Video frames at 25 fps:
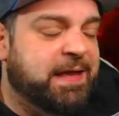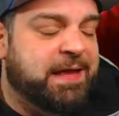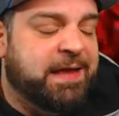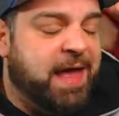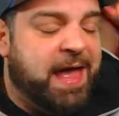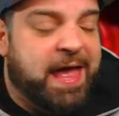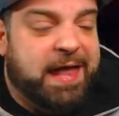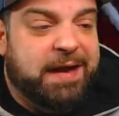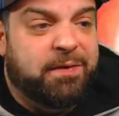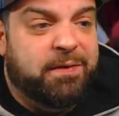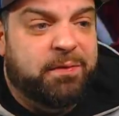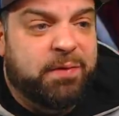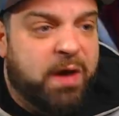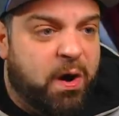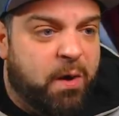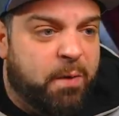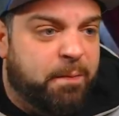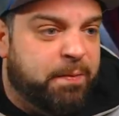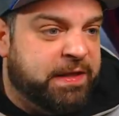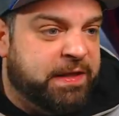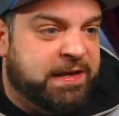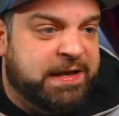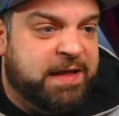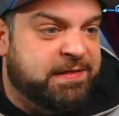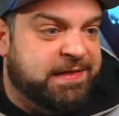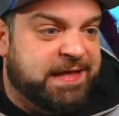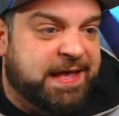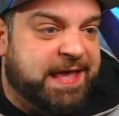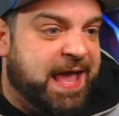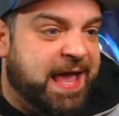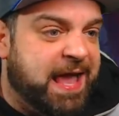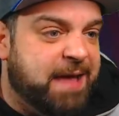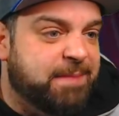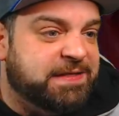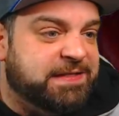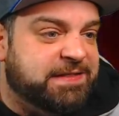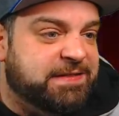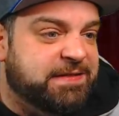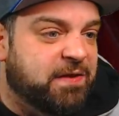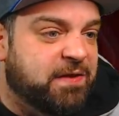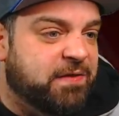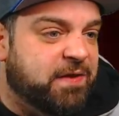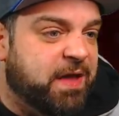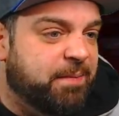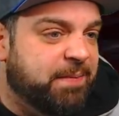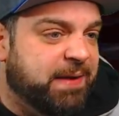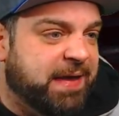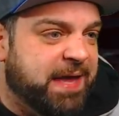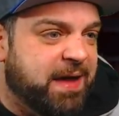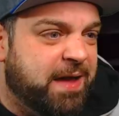I don't know, but the game is still
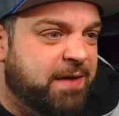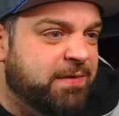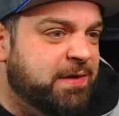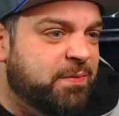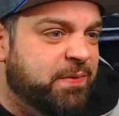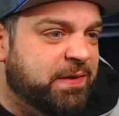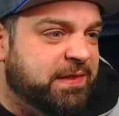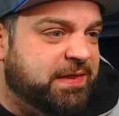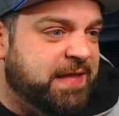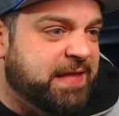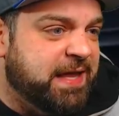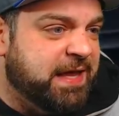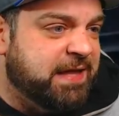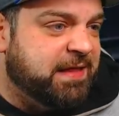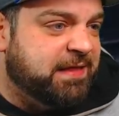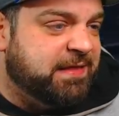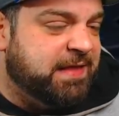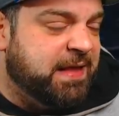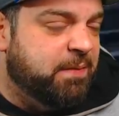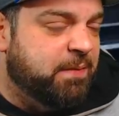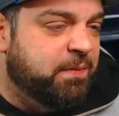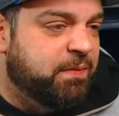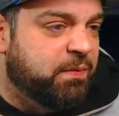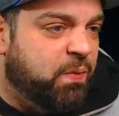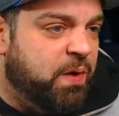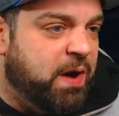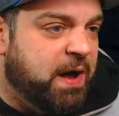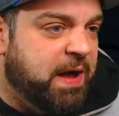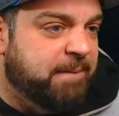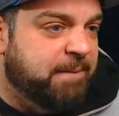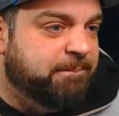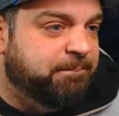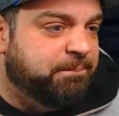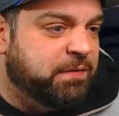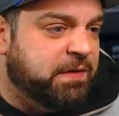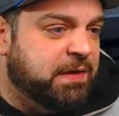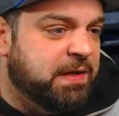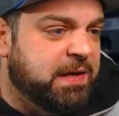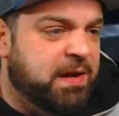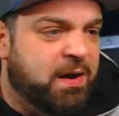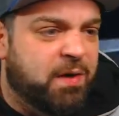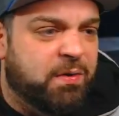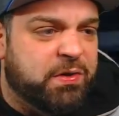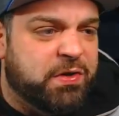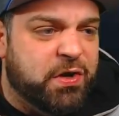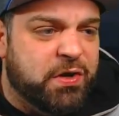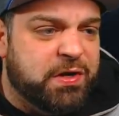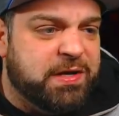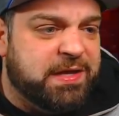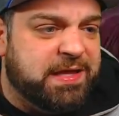coming out. You would think that they would want, you know,
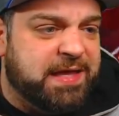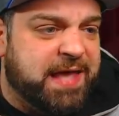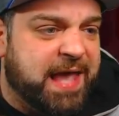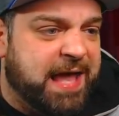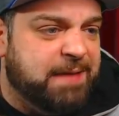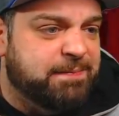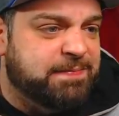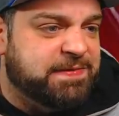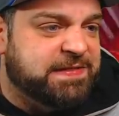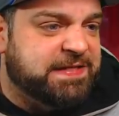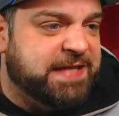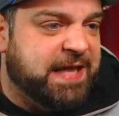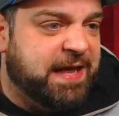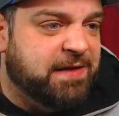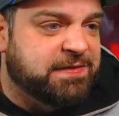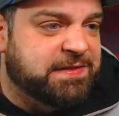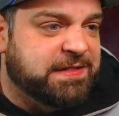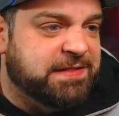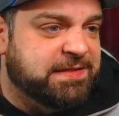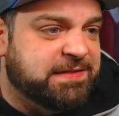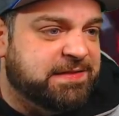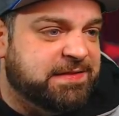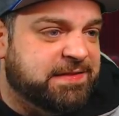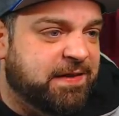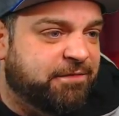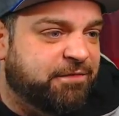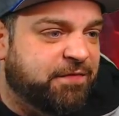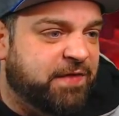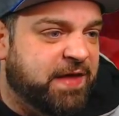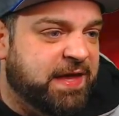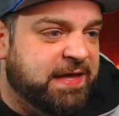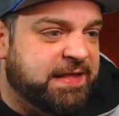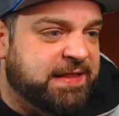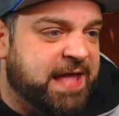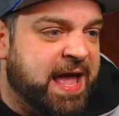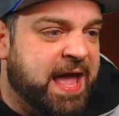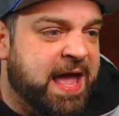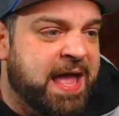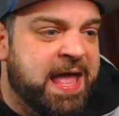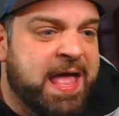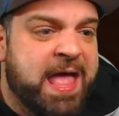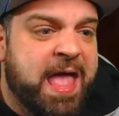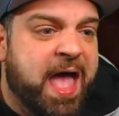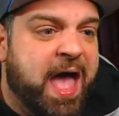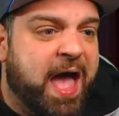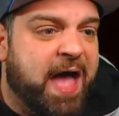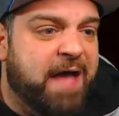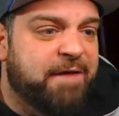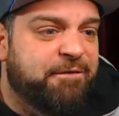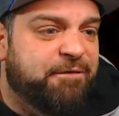good game sales and stuff like that.
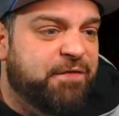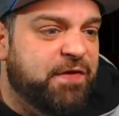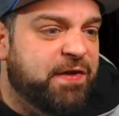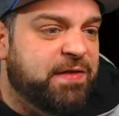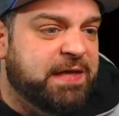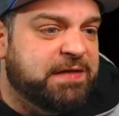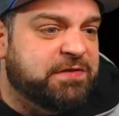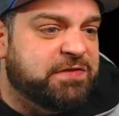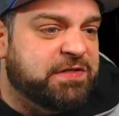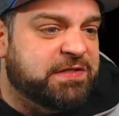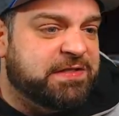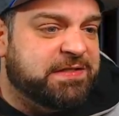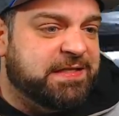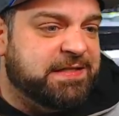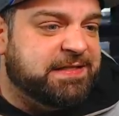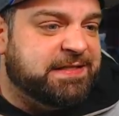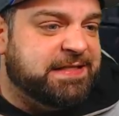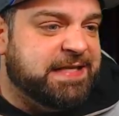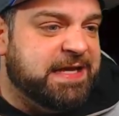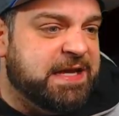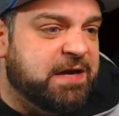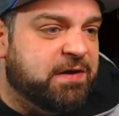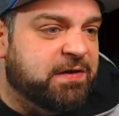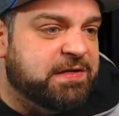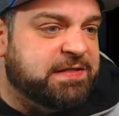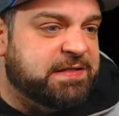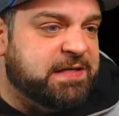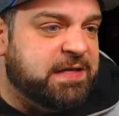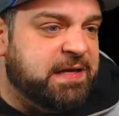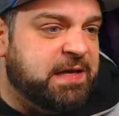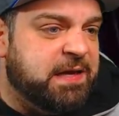I feel like just the secrecy